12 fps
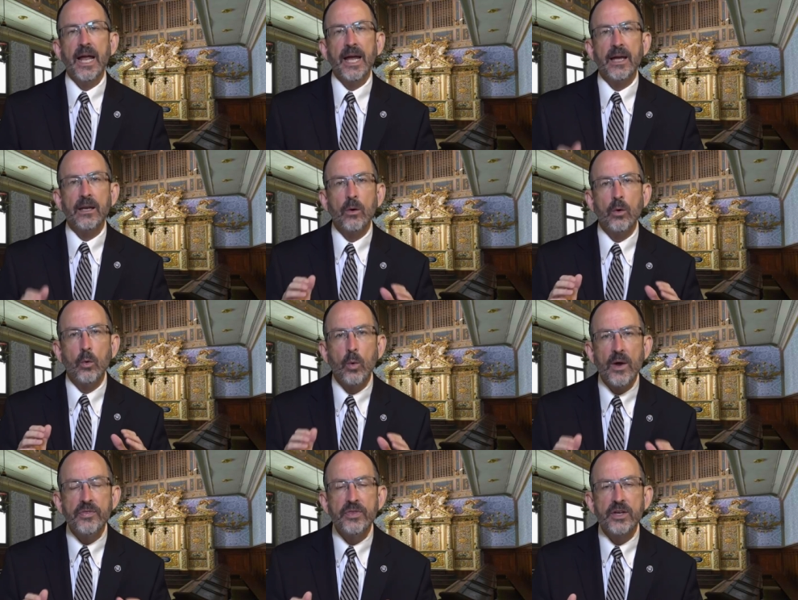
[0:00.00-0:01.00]
And
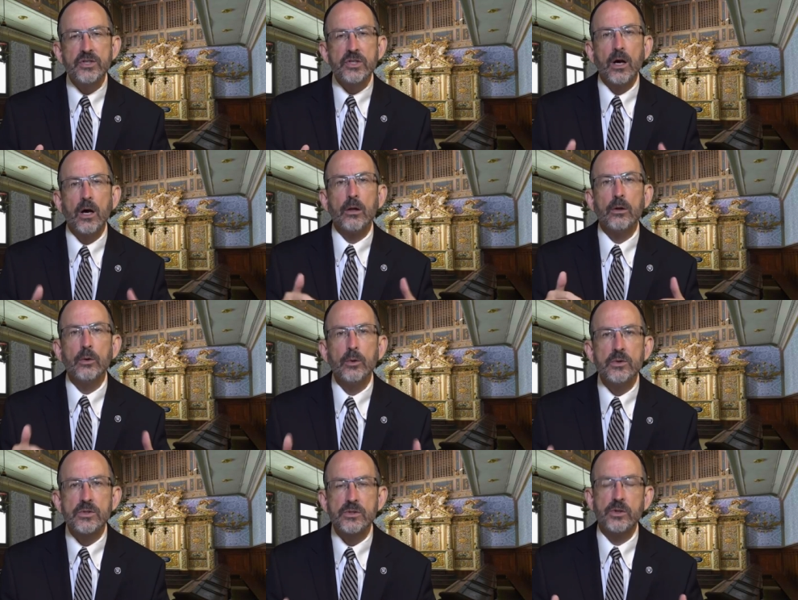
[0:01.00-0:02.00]
what this
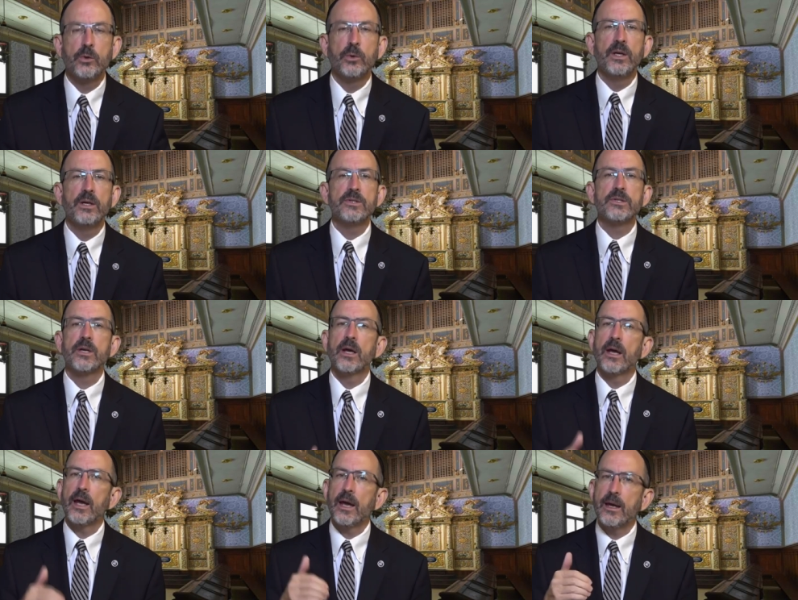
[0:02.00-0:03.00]
alludes to is
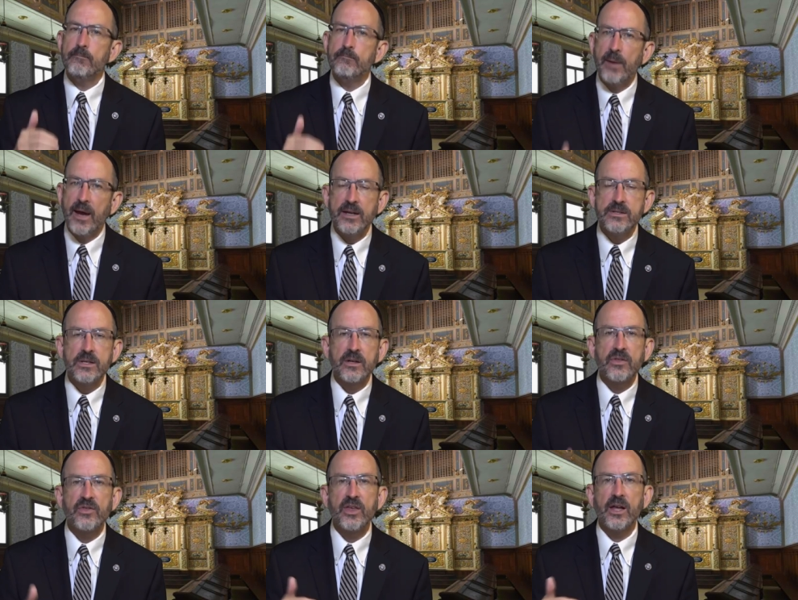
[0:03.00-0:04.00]
a
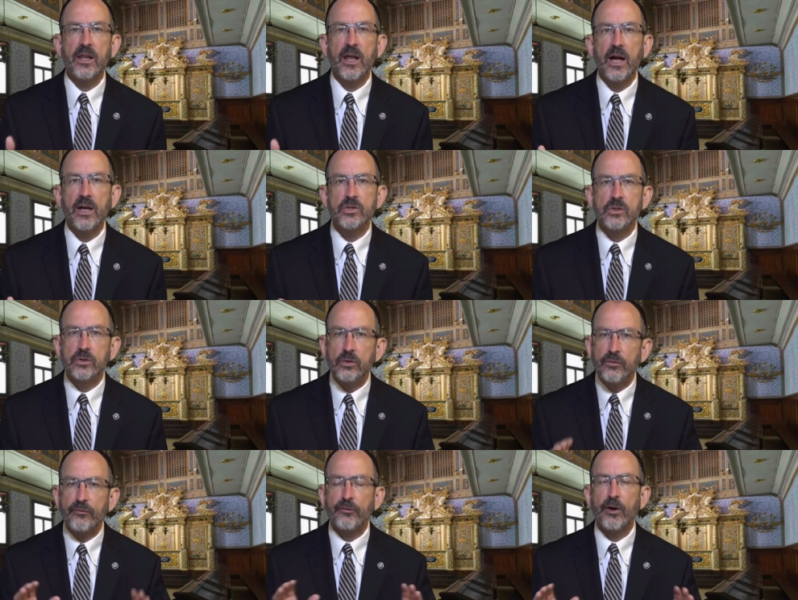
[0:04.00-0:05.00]
basic
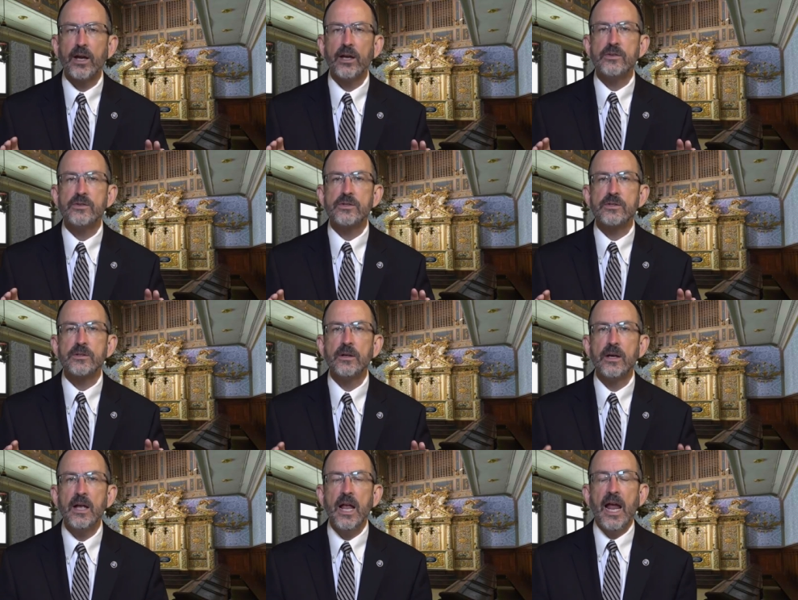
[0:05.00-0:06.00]
theological phrase,
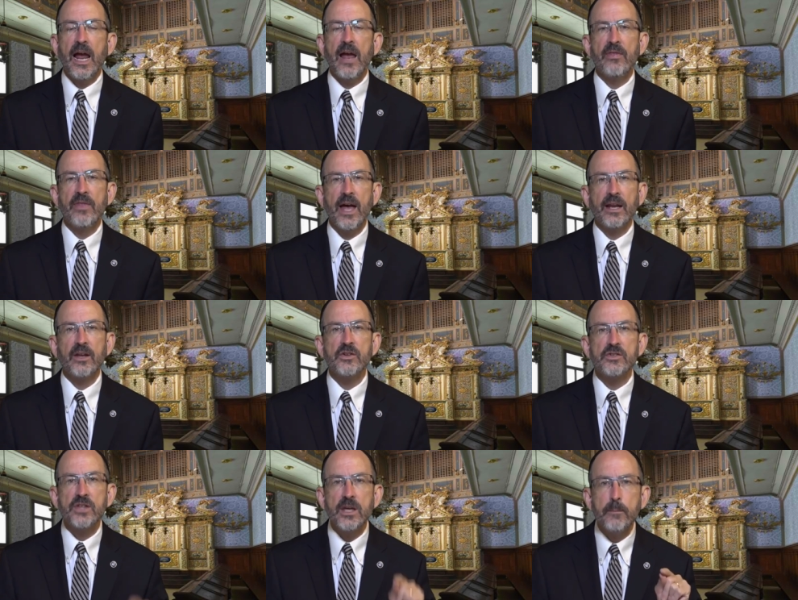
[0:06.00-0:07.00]
and that
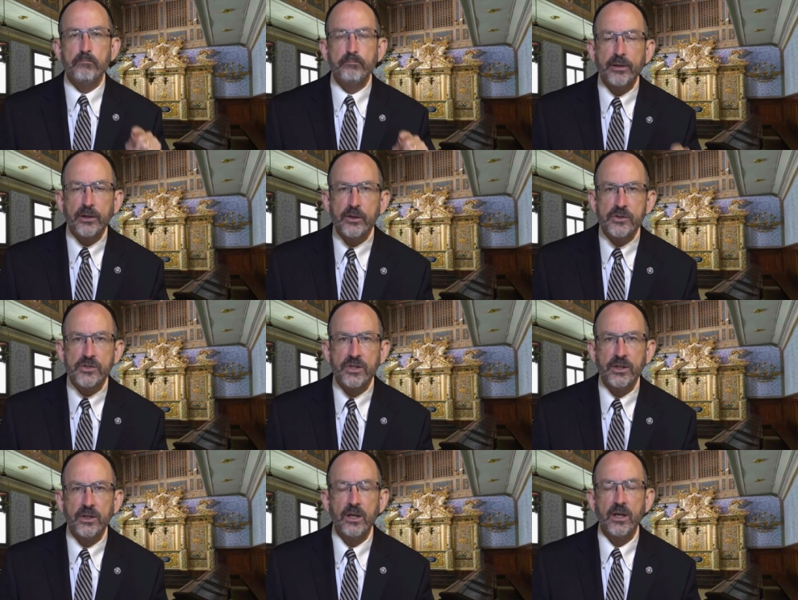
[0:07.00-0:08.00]
is the
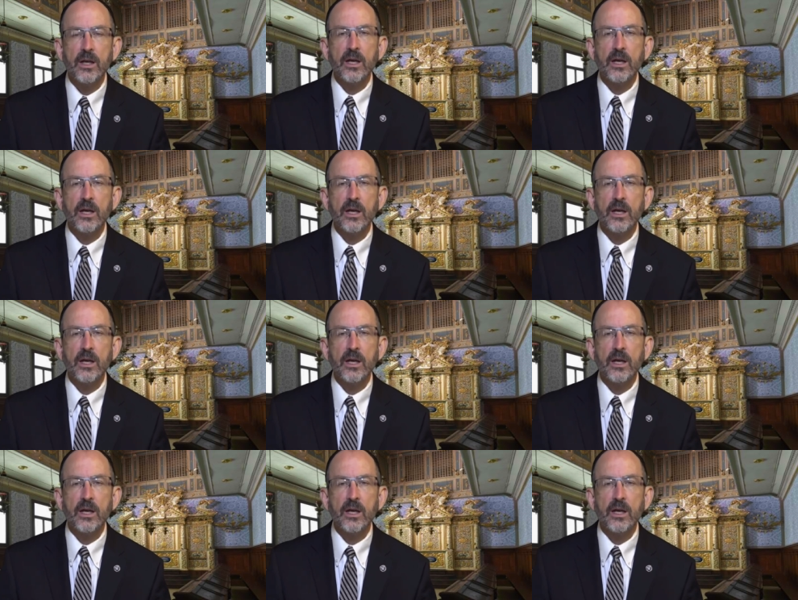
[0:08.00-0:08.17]
person